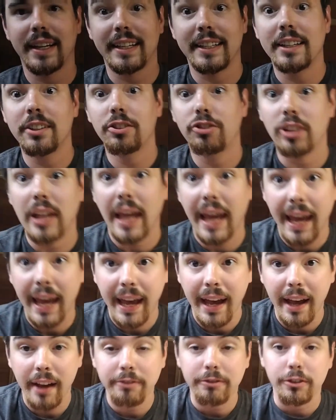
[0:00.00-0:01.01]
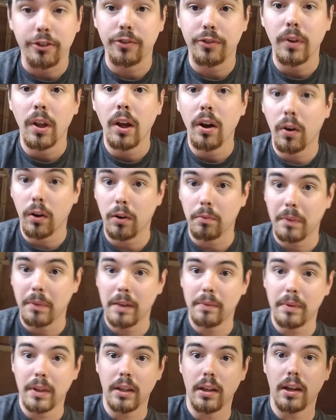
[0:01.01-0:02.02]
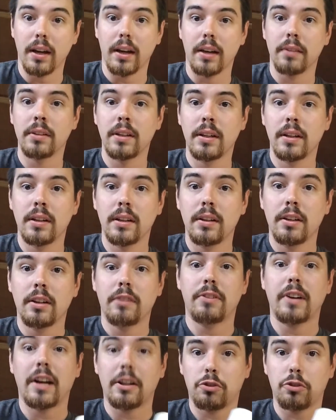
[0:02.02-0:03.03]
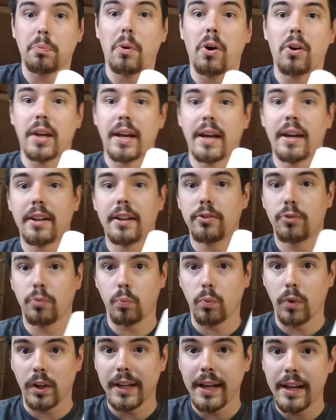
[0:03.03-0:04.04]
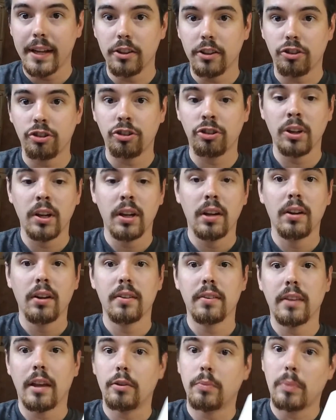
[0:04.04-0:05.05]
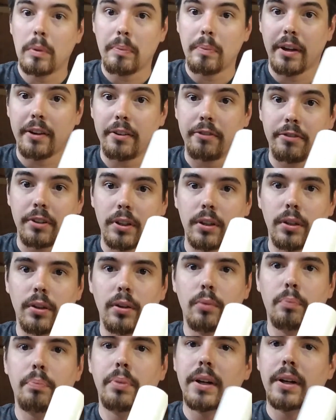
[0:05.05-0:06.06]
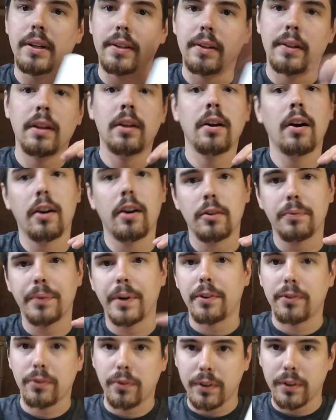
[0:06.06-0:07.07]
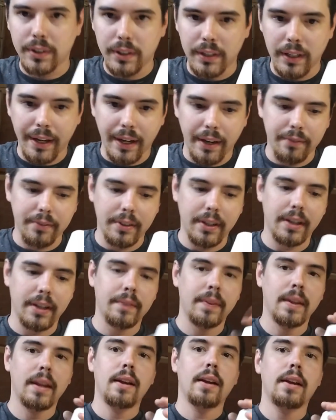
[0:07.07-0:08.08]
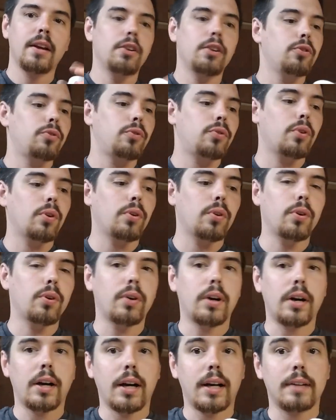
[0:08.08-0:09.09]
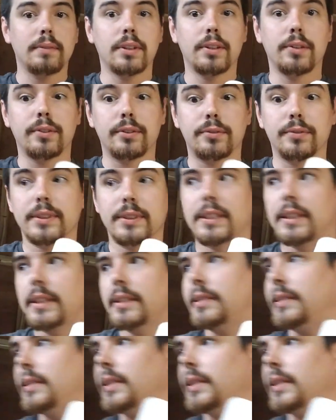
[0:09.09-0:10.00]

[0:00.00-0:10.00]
1.5 inches, or maybe if you got small hands, 1 inch. That'd be better for you. But hardware store didn't have that, so I'm going with this